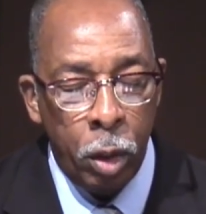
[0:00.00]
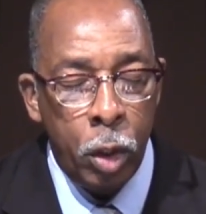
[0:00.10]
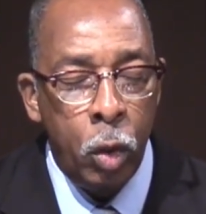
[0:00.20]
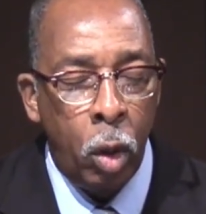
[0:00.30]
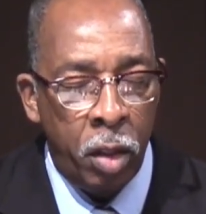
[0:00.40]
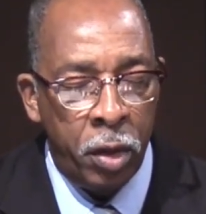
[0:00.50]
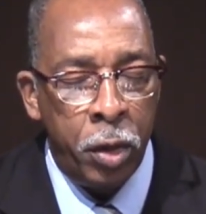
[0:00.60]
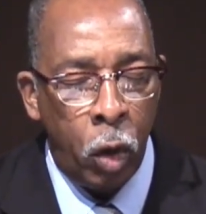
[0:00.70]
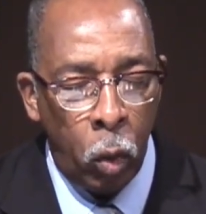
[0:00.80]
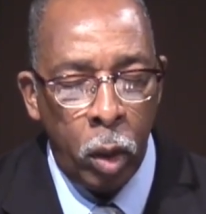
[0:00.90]
You are the
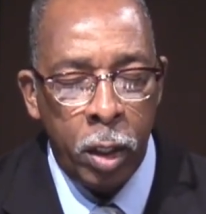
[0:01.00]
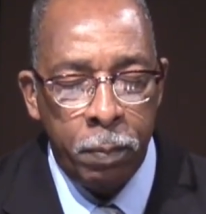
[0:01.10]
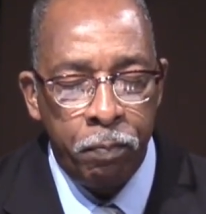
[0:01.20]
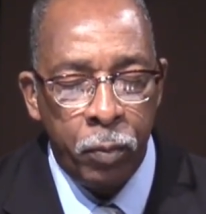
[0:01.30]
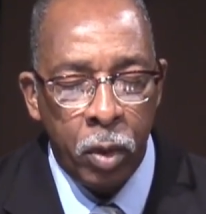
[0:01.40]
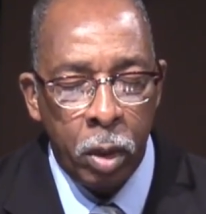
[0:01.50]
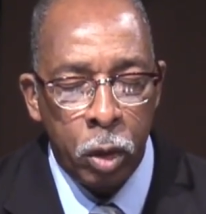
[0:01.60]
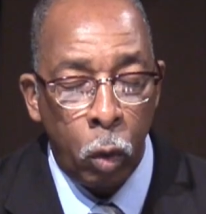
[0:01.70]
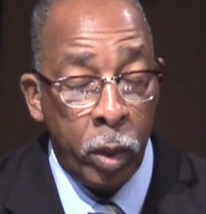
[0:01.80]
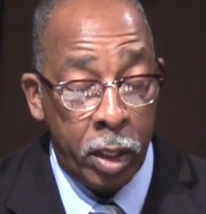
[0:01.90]
Noah.
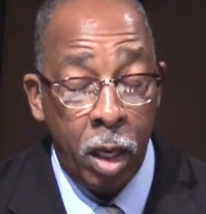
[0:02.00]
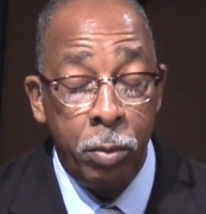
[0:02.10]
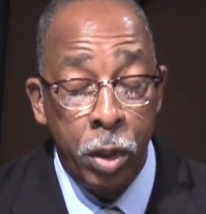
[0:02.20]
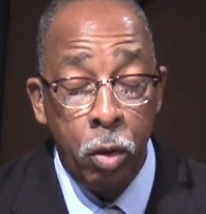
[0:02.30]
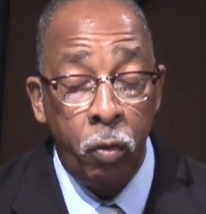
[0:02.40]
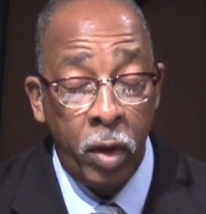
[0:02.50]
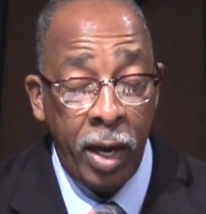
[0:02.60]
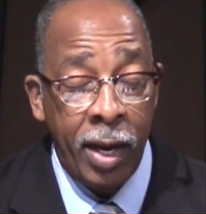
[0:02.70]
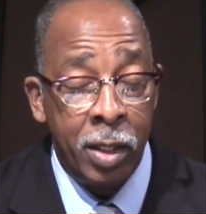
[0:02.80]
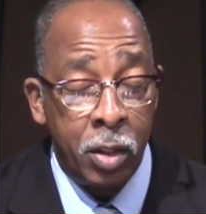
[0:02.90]
So we come to you for
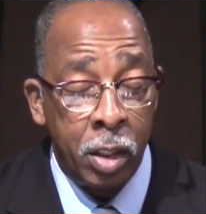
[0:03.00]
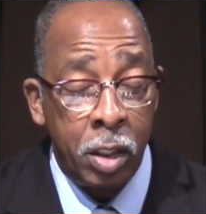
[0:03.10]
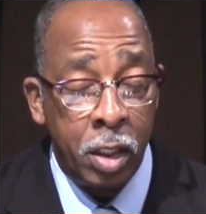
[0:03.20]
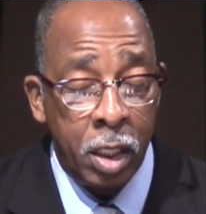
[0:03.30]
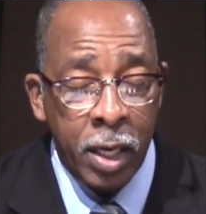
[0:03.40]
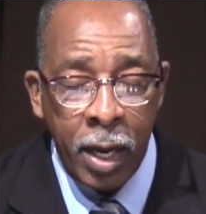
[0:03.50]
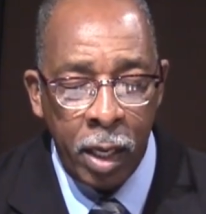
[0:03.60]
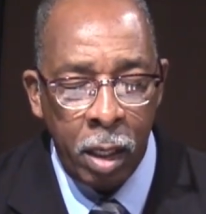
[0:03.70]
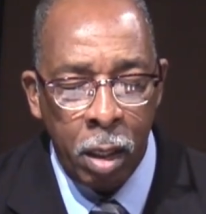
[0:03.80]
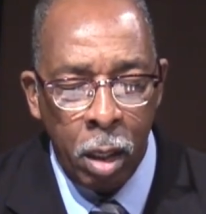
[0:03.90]
answers
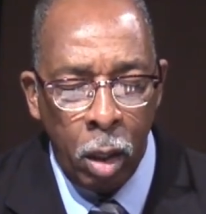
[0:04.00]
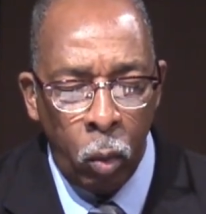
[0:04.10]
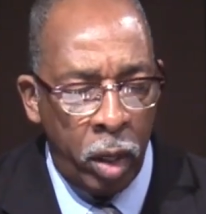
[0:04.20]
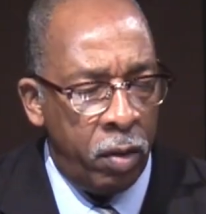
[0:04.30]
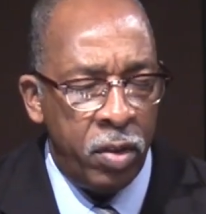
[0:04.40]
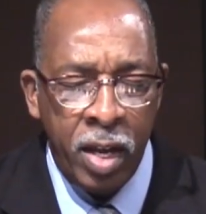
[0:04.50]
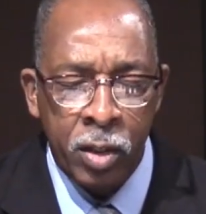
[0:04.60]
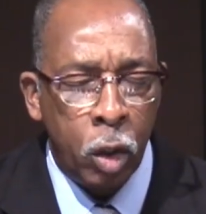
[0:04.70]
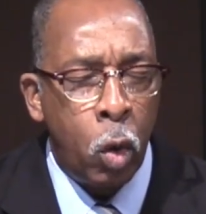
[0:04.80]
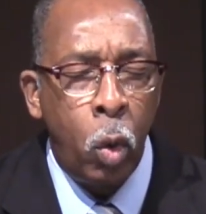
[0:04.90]
today. Wherever
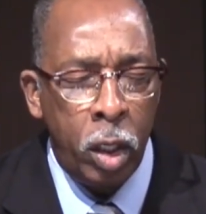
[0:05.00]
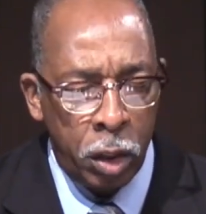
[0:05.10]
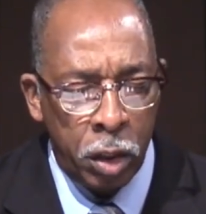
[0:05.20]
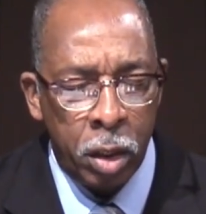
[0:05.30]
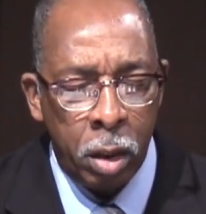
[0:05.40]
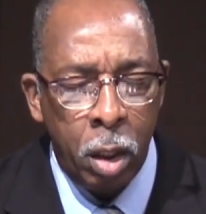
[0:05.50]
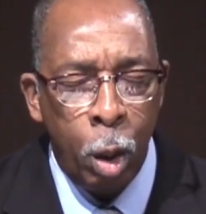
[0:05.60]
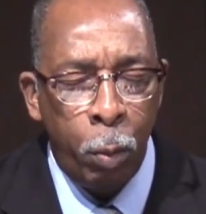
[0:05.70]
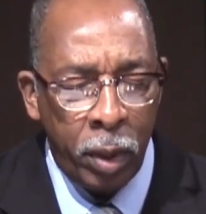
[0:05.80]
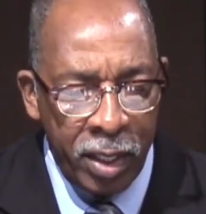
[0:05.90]
there's a question,
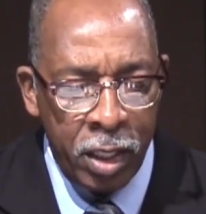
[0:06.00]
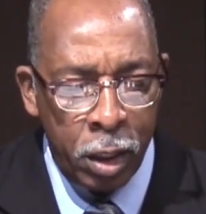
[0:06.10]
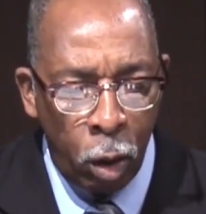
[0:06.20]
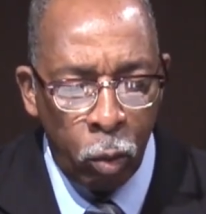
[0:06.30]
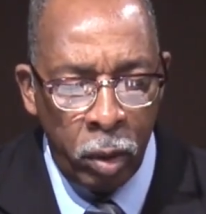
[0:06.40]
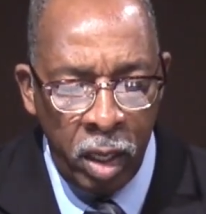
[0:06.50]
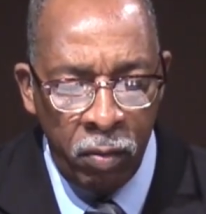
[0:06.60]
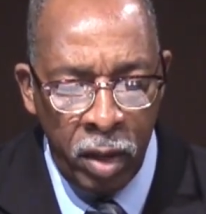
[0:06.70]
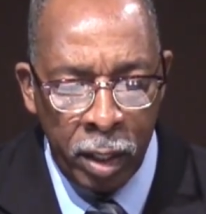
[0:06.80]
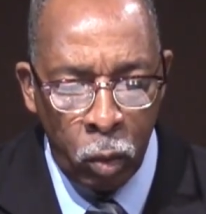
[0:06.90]
Please don't
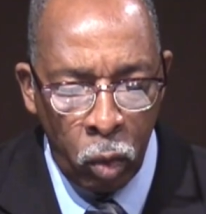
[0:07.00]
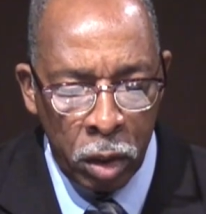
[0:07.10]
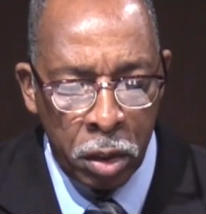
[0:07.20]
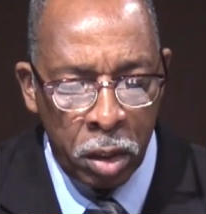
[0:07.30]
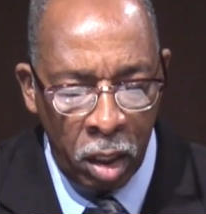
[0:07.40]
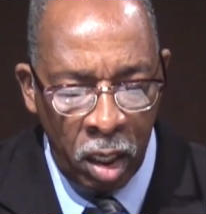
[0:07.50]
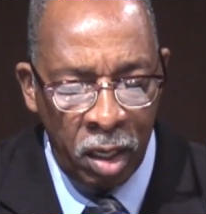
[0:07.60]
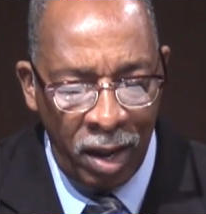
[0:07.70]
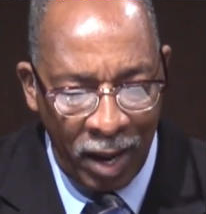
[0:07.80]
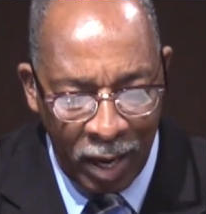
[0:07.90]
leave that question
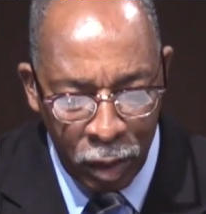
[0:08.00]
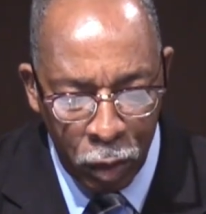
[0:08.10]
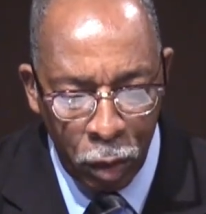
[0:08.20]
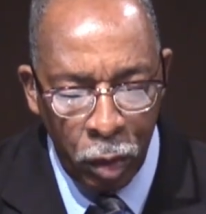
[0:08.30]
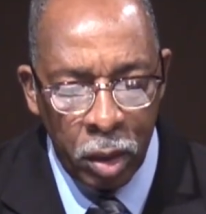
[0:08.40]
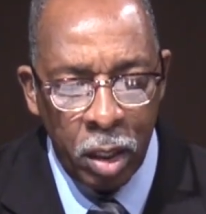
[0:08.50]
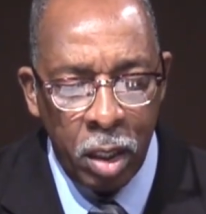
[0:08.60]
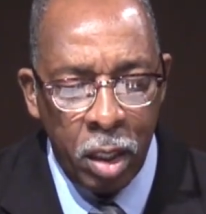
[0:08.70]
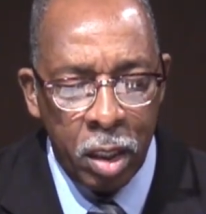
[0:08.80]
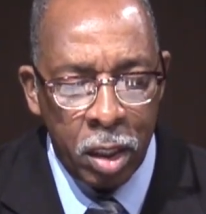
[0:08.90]
unanswered
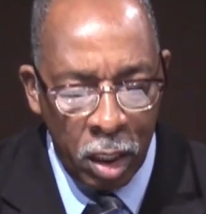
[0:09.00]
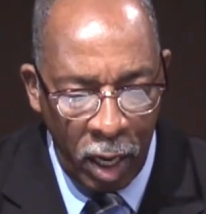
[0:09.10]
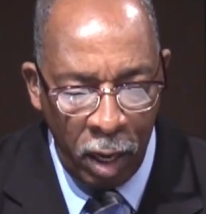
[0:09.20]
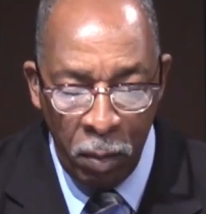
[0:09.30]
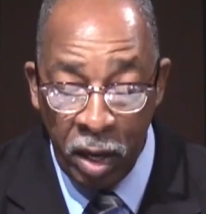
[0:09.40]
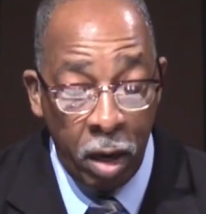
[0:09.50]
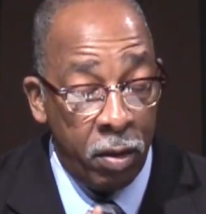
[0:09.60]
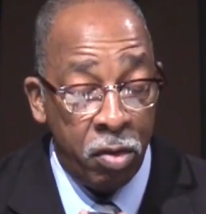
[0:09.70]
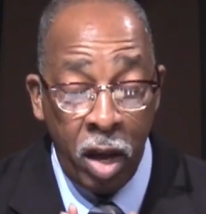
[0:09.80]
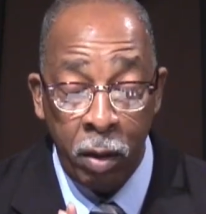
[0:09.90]
today. Make
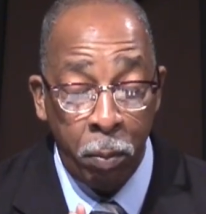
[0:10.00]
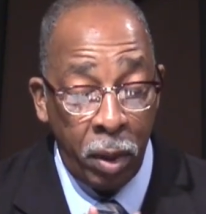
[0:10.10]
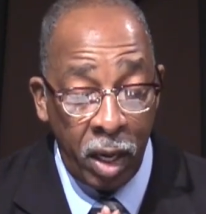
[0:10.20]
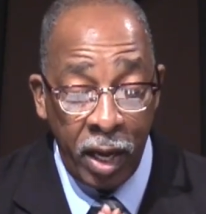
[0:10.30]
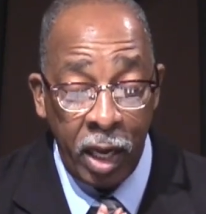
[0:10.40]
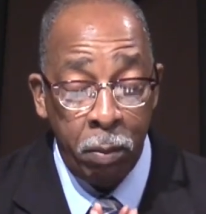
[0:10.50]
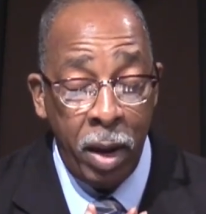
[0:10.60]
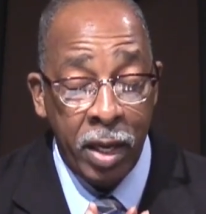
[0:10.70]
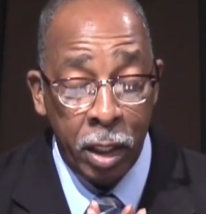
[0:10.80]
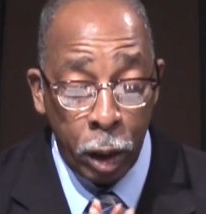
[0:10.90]
everything plain,
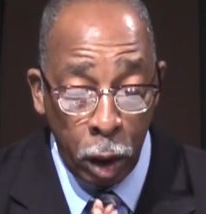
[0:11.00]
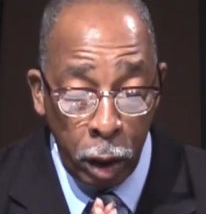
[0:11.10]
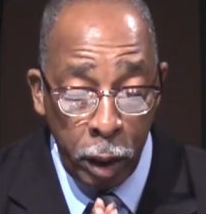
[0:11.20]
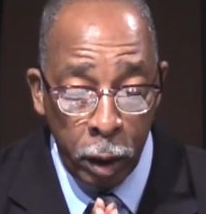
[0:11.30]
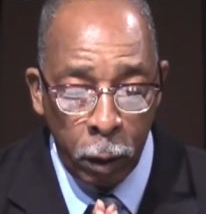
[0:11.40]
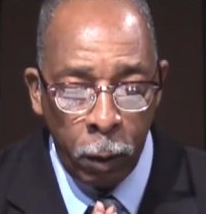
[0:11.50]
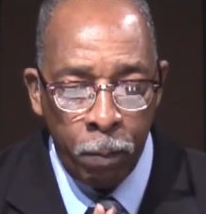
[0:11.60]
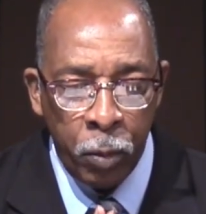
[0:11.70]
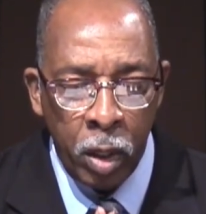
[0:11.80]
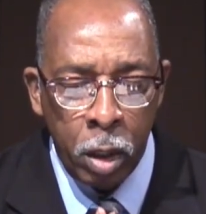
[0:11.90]
make it clear,
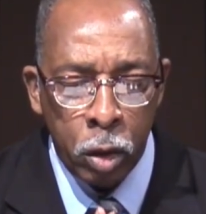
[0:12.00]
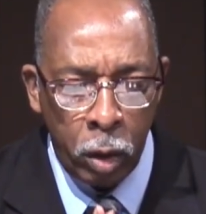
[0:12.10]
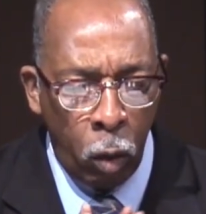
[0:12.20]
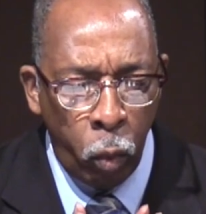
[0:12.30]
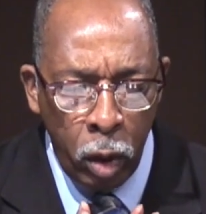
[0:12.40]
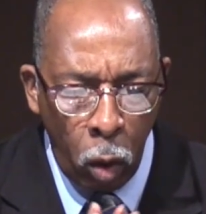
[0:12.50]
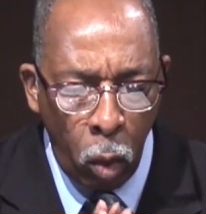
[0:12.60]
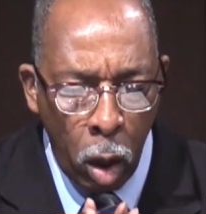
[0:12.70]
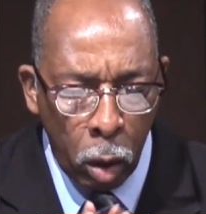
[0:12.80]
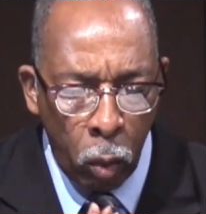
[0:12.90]
so that we don't
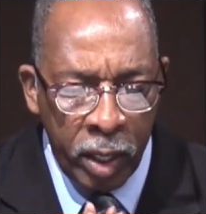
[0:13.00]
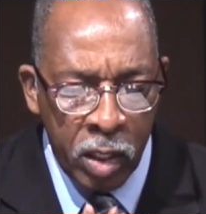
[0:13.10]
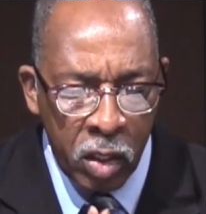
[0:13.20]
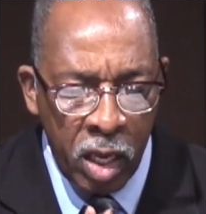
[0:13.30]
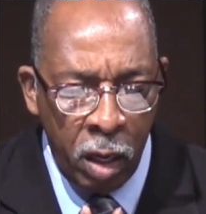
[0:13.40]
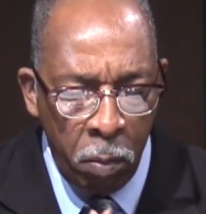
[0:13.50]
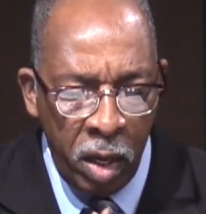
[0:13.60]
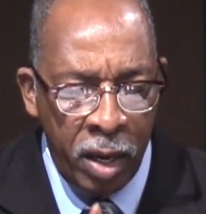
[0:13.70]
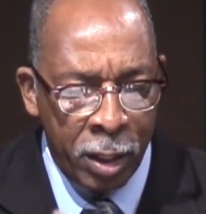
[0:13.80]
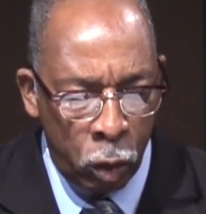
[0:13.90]
walk away seeing
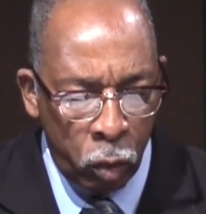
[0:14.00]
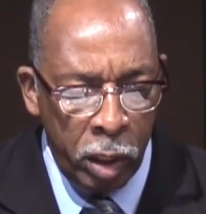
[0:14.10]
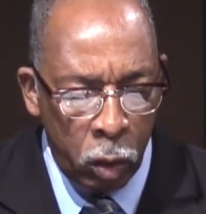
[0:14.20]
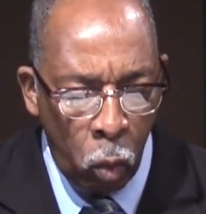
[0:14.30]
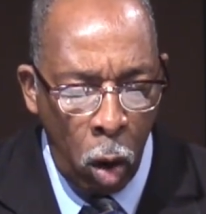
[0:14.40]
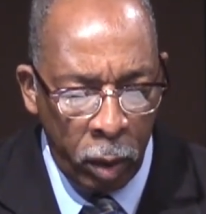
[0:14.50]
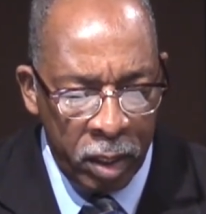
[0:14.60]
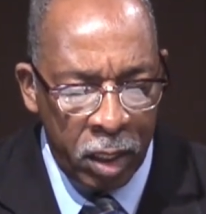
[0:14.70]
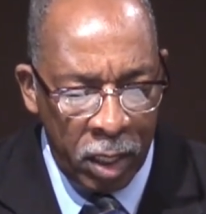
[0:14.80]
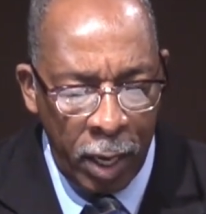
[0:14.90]
men as trees
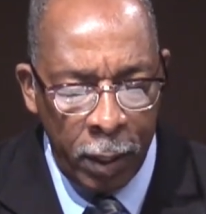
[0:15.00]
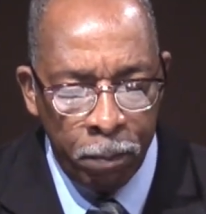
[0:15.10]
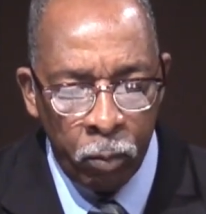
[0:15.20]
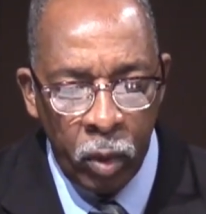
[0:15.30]
walking today.